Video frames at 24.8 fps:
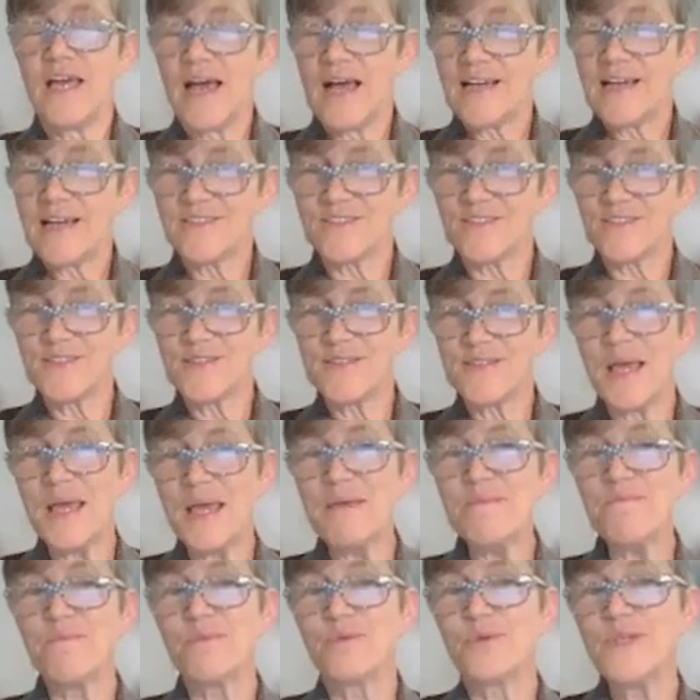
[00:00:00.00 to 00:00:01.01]
has the
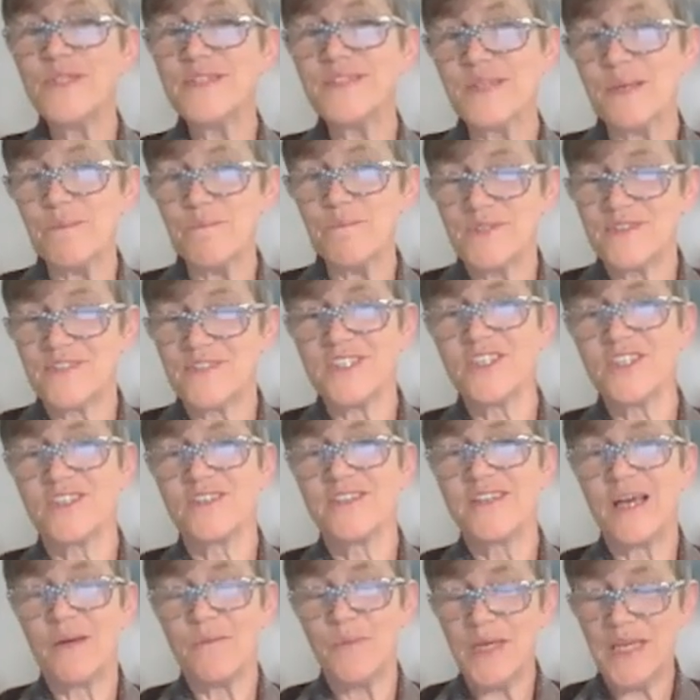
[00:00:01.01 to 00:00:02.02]
same presupposition
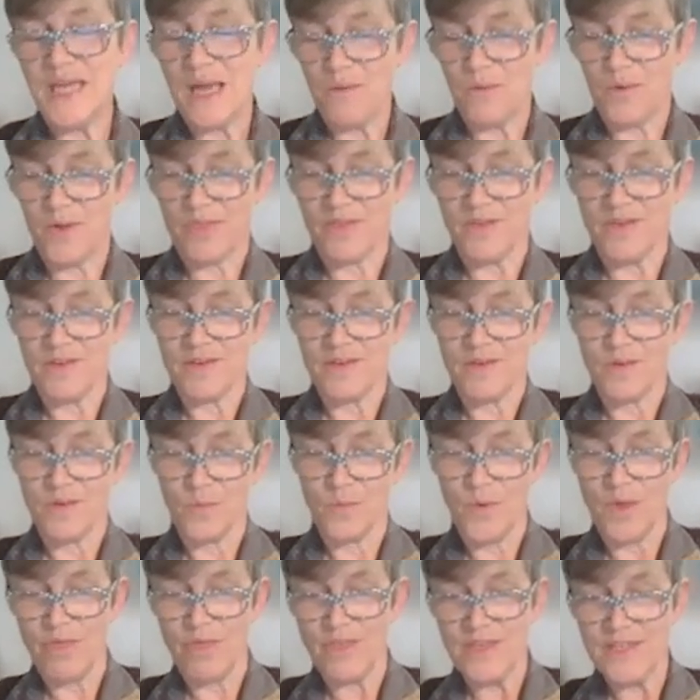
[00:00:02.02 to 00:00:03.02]
that we get with the
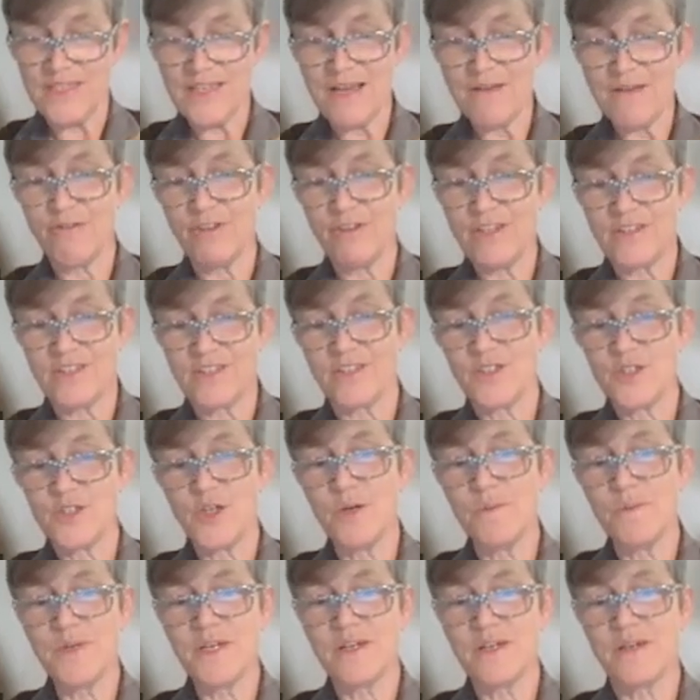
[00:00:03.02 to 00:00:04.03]
with the definite
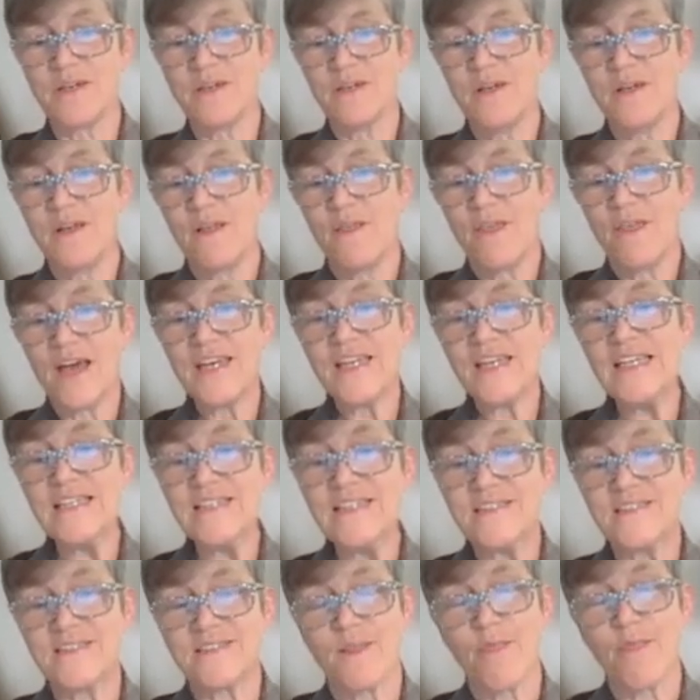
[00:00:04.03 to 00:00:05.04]
determiner that
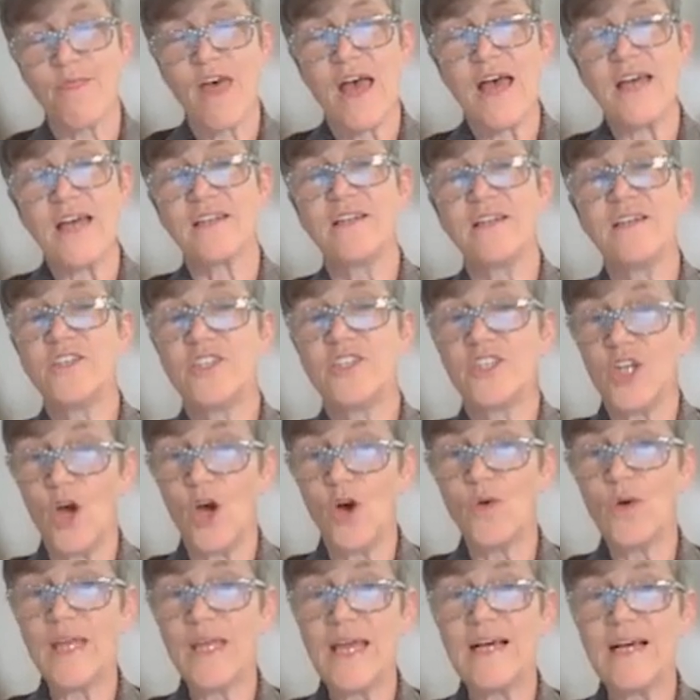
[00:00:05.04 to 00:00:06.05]
is that she
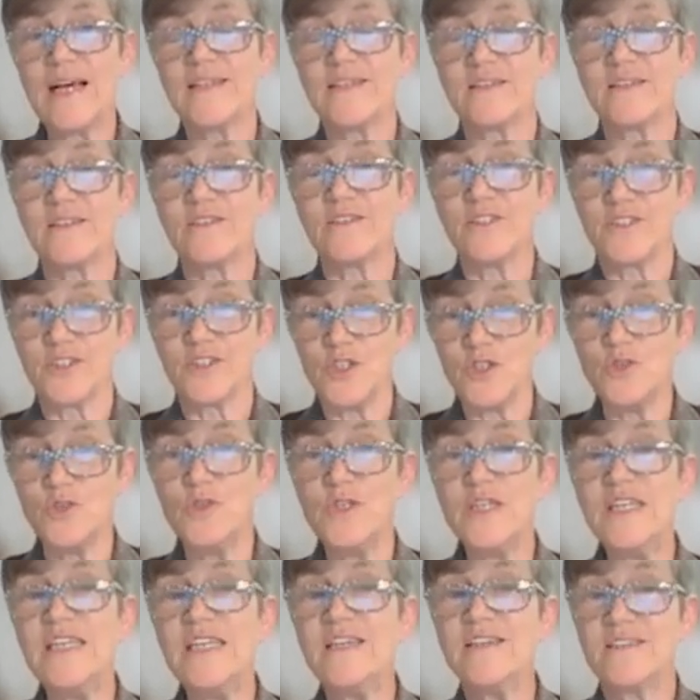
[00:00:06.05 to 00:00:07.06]
only had there is a
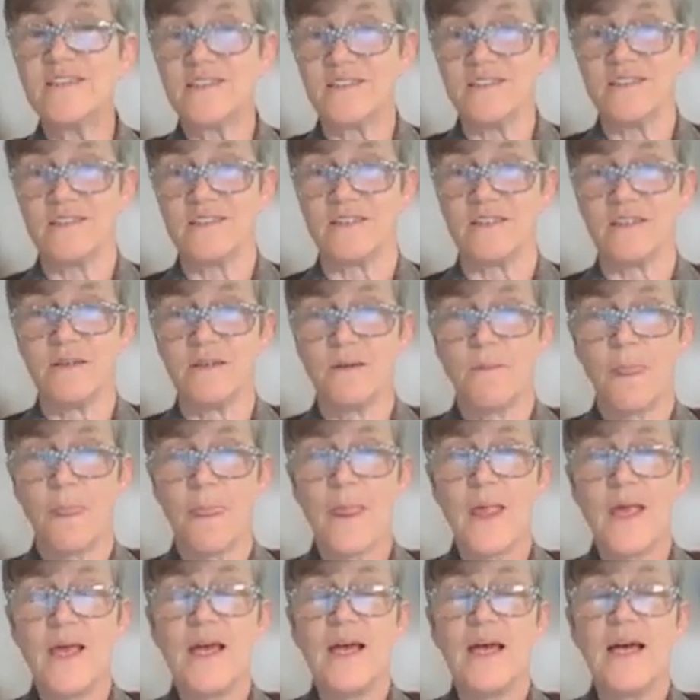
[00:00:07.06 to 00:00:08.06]
unique sister
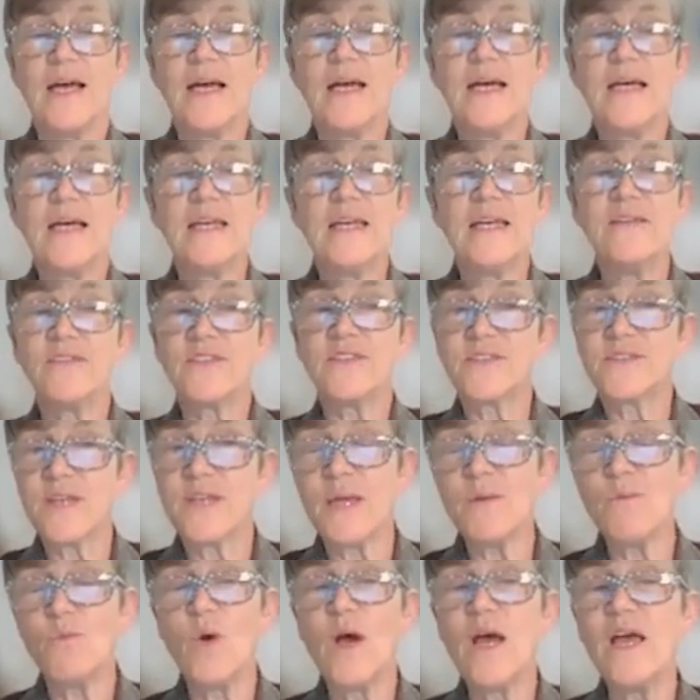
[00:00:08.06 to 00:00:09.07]
and in the
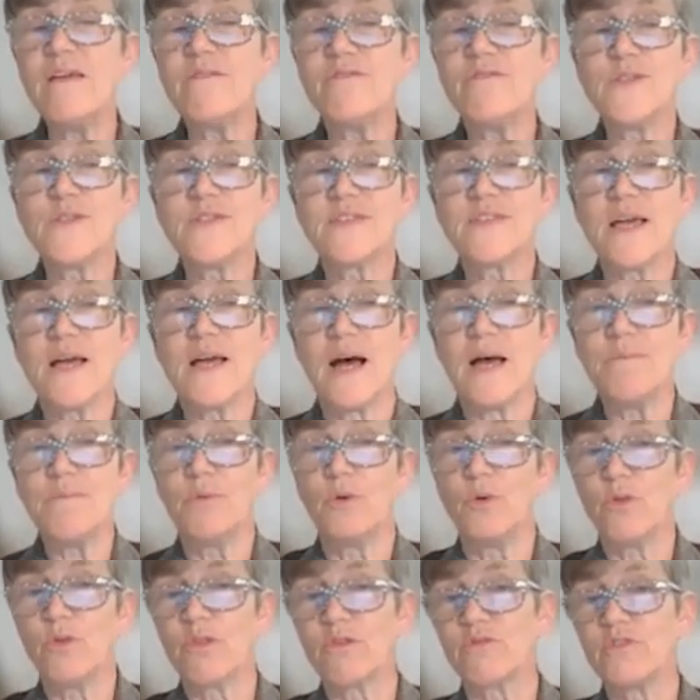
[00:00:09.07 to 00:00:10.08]
same way if you say i
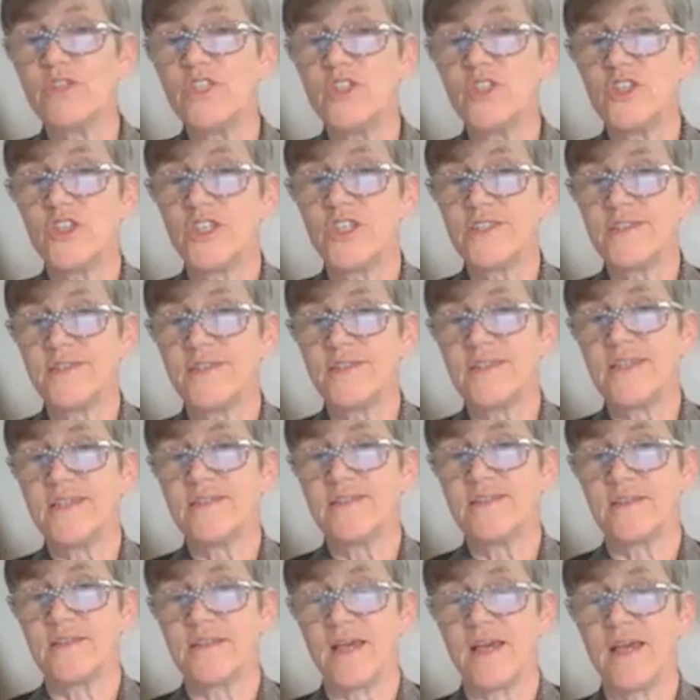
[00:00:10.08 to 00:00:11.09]
bought three shirts
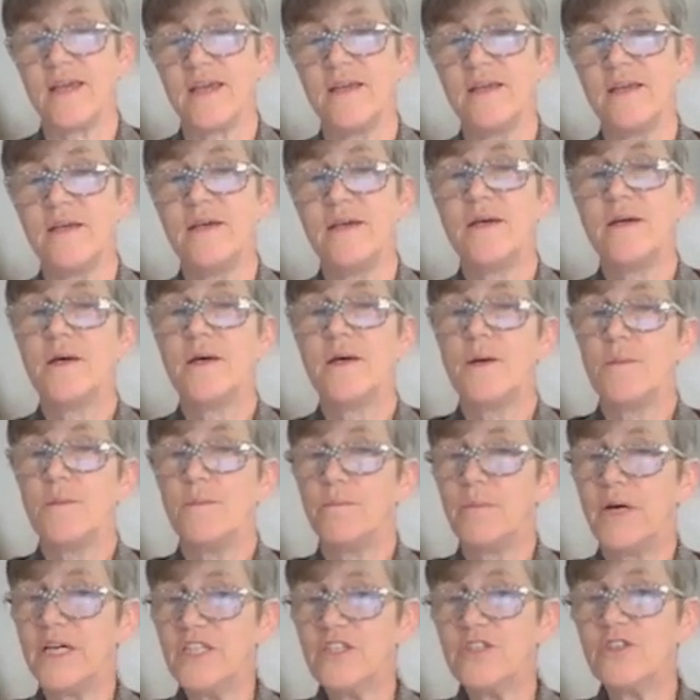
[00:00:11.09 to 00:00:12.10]
yesterday
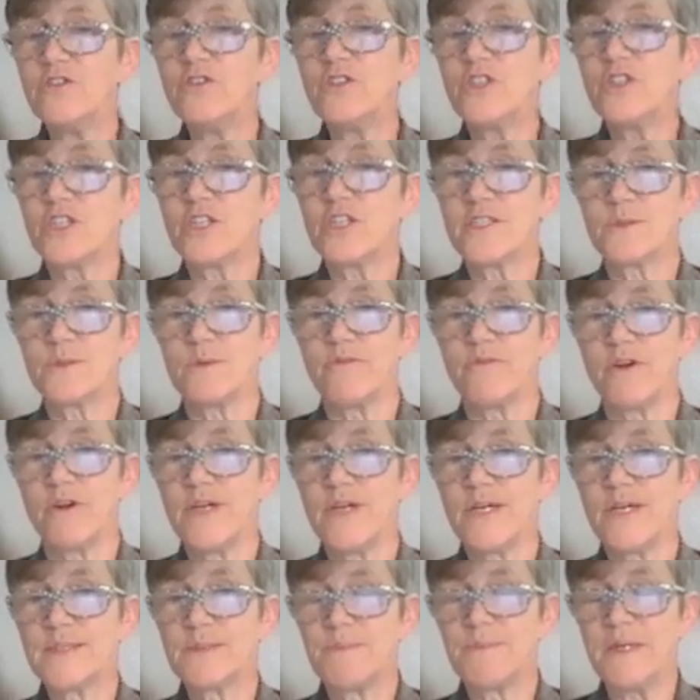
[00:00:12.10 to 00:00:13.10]
my two shirts were very
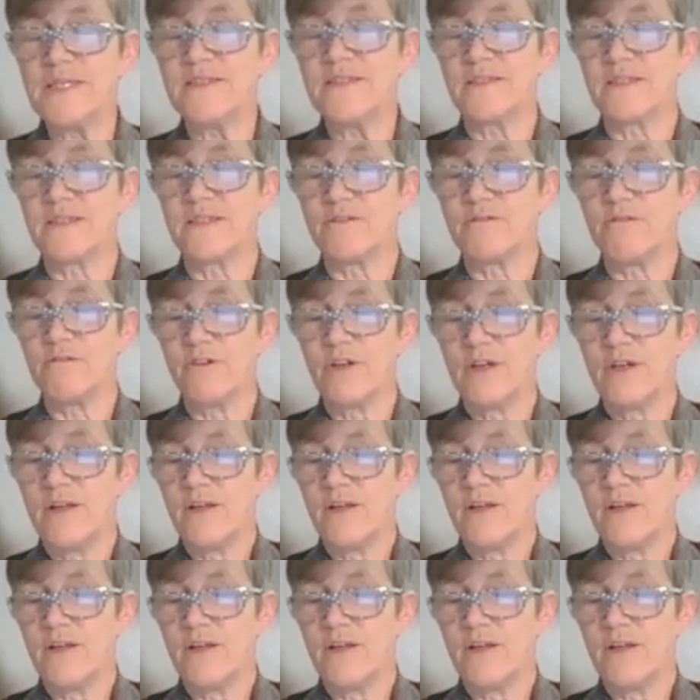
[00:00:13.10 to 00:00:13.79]
expensive